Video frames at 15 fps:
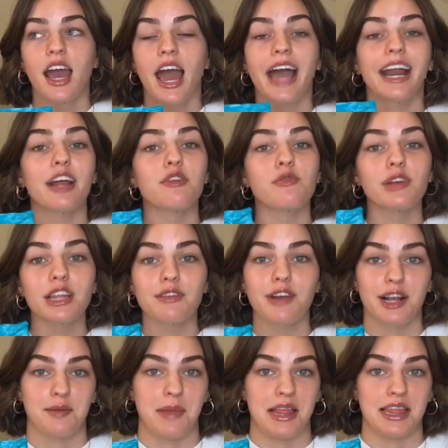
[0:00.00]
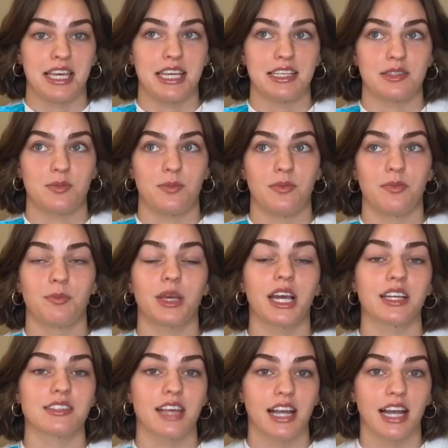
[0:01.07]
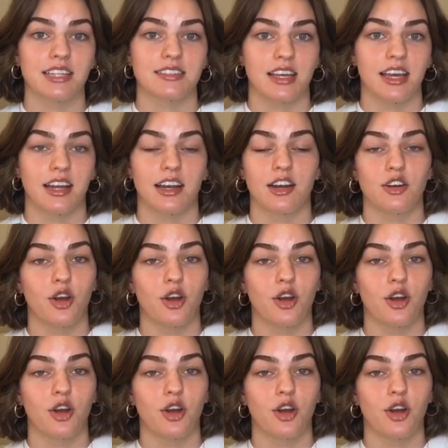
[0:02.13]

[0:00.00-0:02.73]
And I really recommend these because, like I said,